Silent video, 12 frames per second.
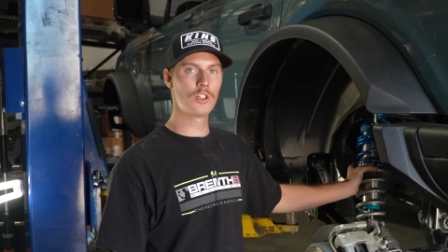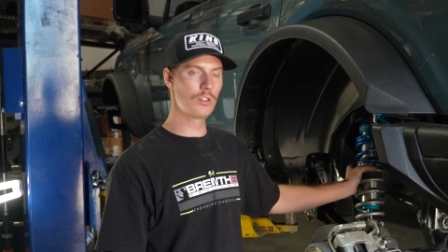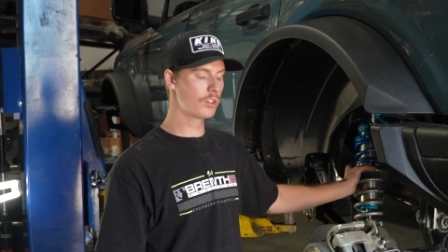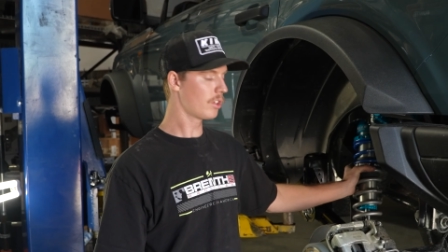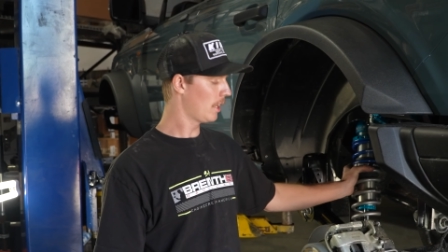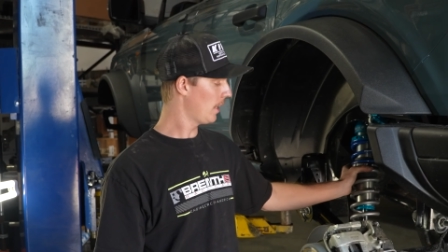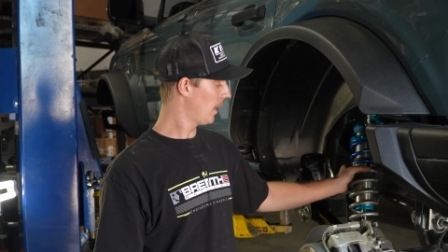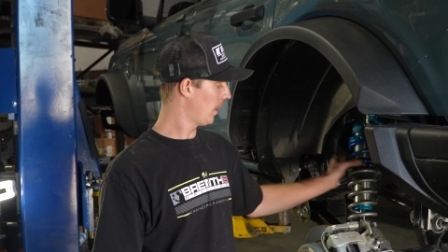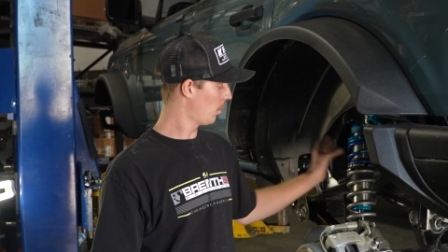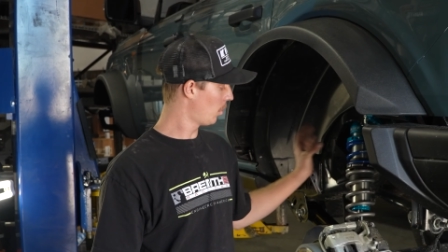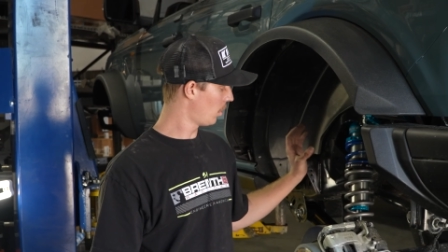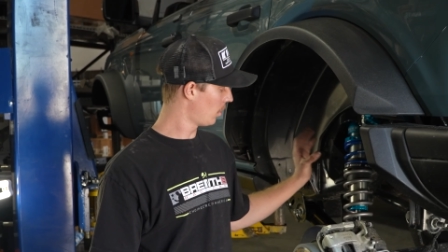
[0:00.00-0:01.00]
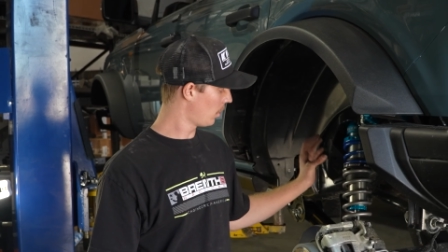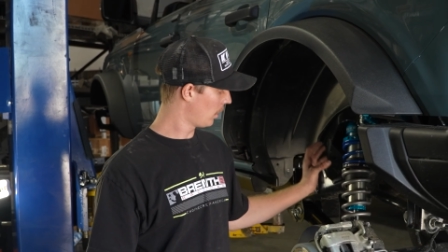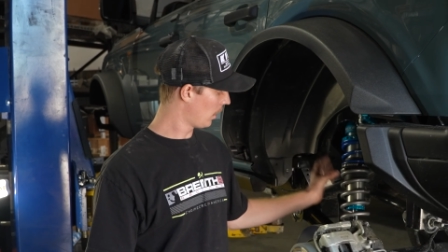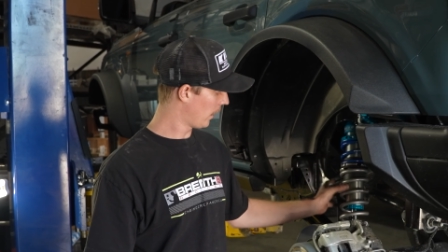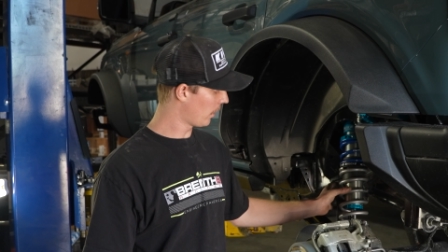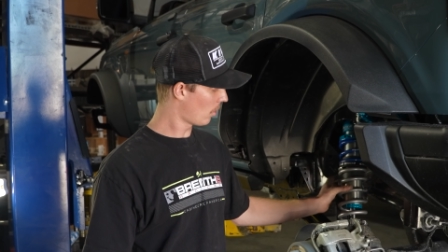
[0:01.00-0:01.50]
usually it'll
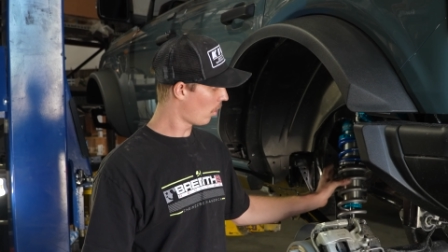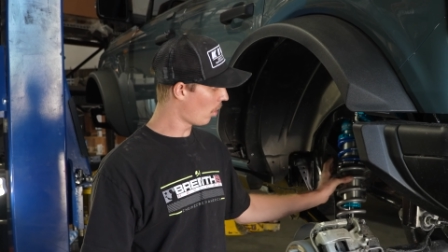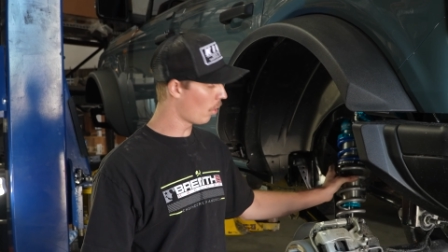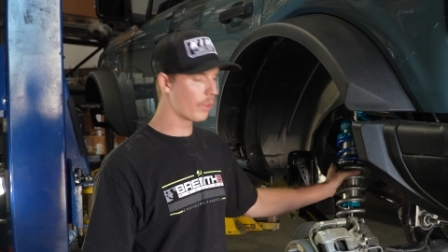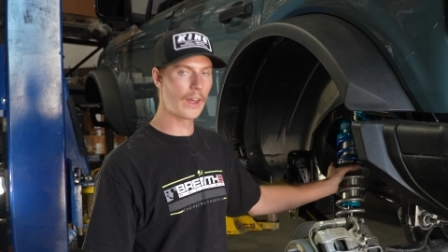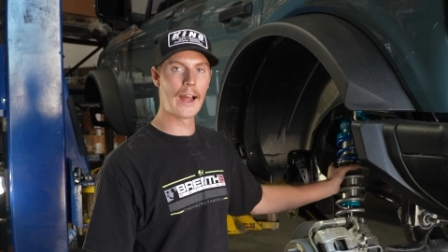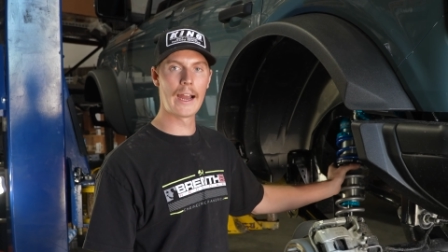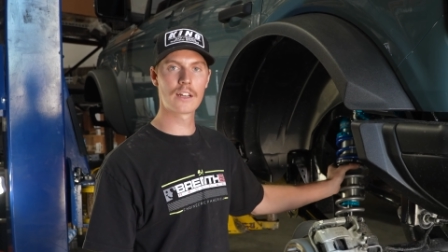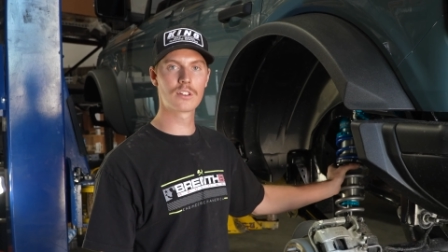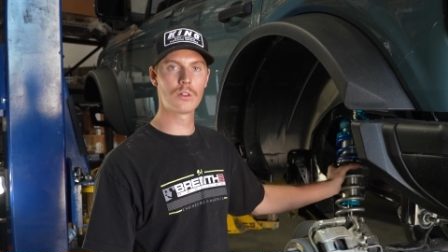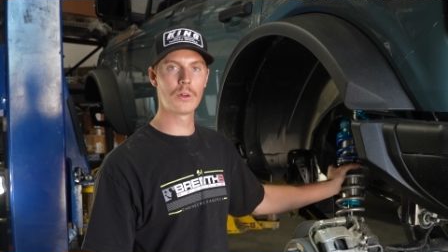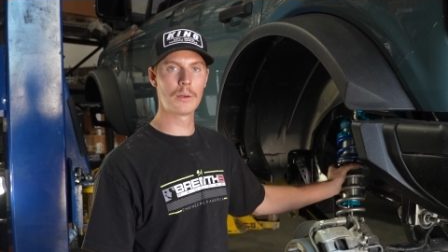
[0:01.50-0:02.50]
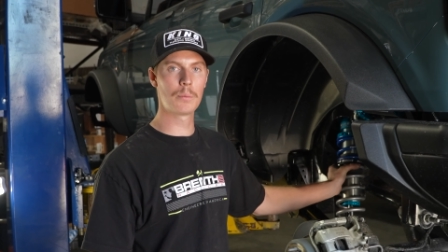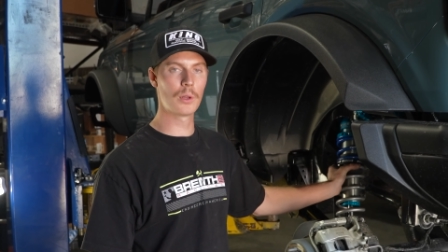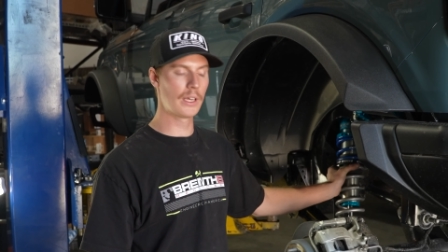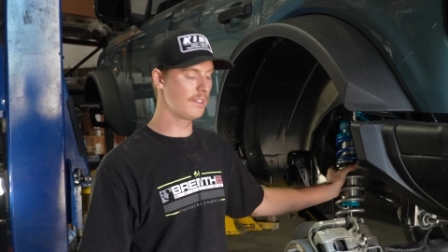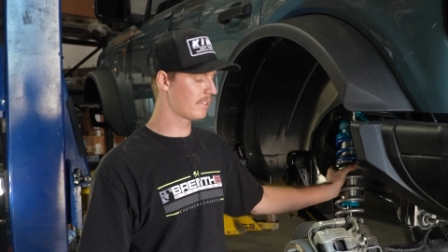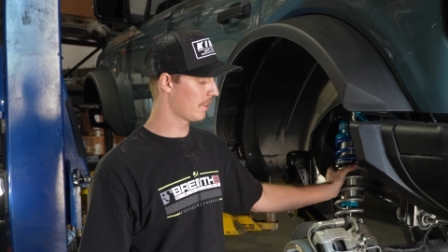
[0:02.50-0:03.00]
hold the axle in
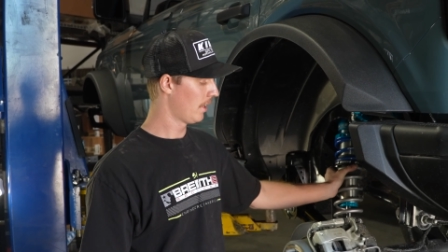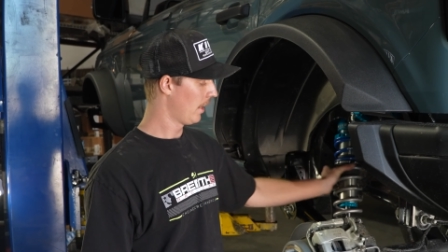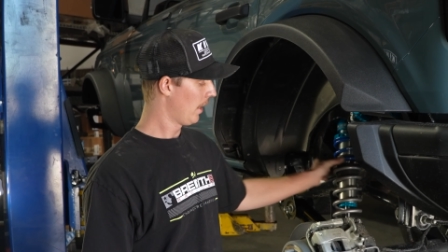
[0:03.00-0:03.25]
place.